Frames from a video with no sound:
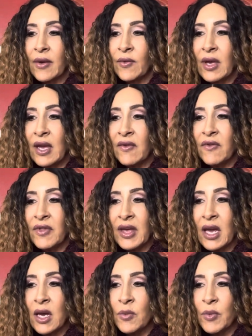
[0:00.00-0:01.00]
give
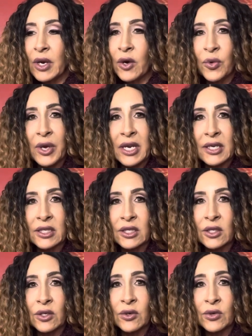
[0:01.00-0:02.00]
them credence
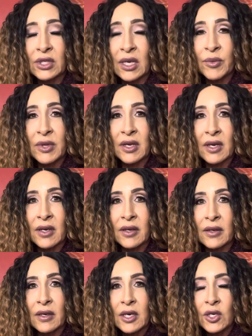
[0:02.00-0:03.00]
to some of the
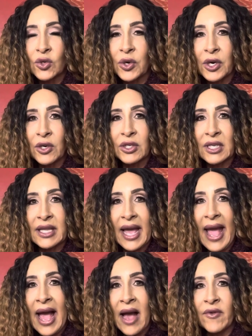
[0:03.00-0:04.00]
triggers that they
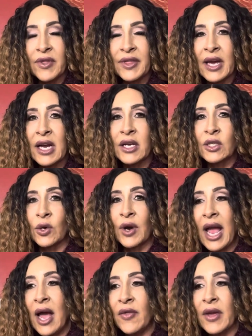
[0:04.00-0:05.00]
have with us, or
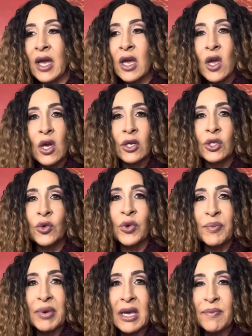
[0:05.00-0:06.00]
how they do
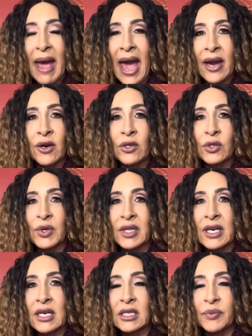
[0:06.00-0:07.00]
repeat patterns with
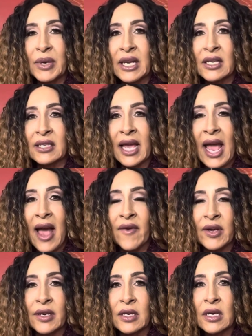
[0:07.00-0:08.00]
us because they
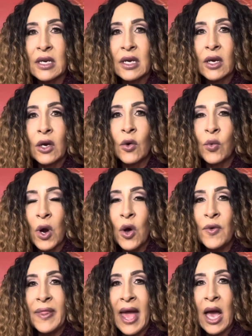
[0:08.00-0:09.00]
haven't
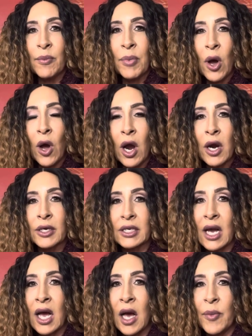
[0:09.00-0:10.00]
grown that part
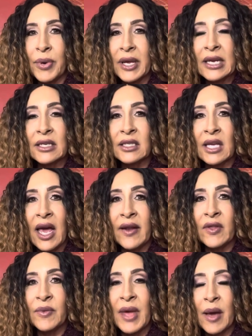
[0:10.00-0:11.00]
up inside of
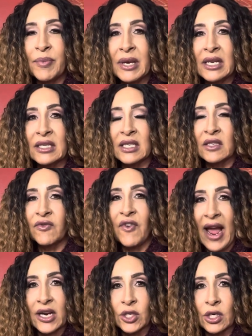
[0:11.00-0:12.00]
them. That piece is
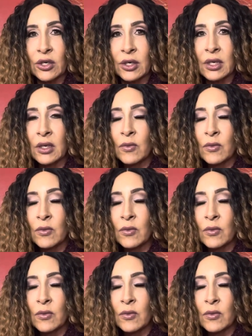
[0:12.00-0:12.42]
fractured.